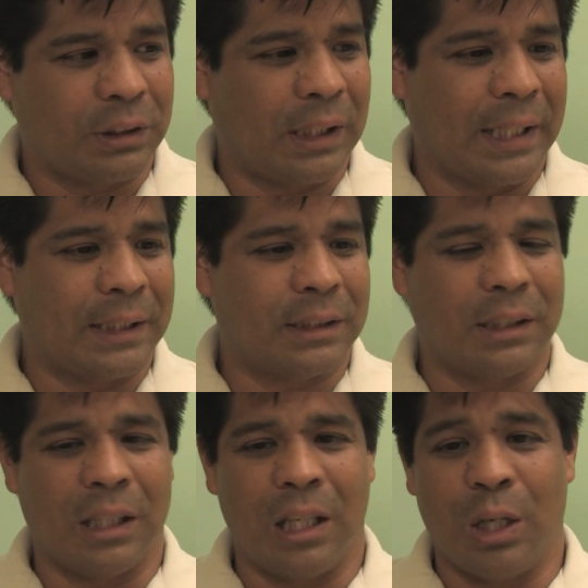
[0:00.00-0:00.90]
lined
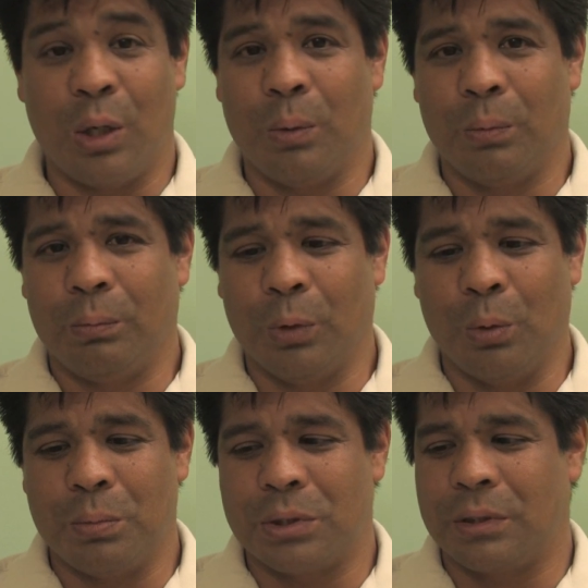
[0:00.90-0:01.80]

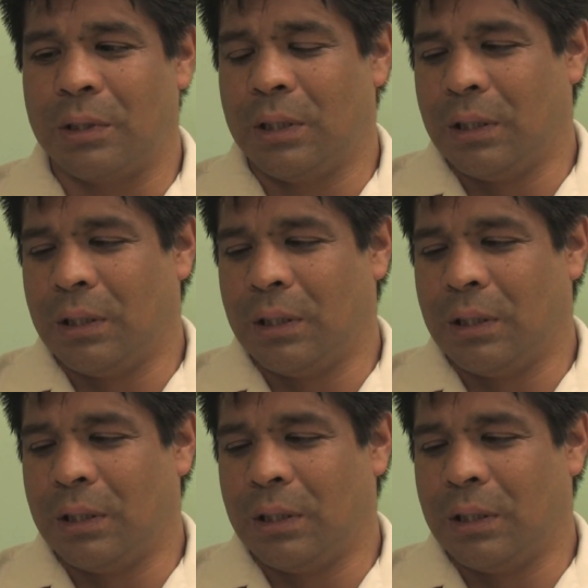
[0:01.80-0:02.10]
ropes.